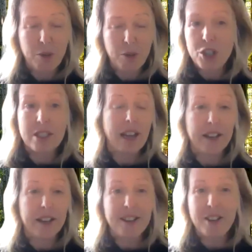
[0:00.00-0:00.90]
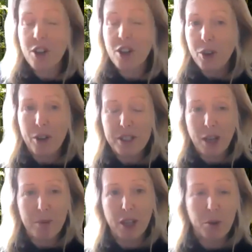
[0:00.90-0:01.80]
we just had no
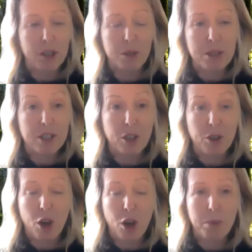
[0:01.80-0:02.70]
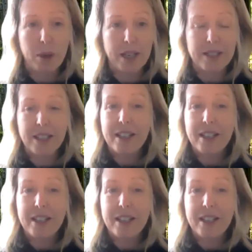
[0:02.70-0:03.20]
concept that they were going to be so commonplace.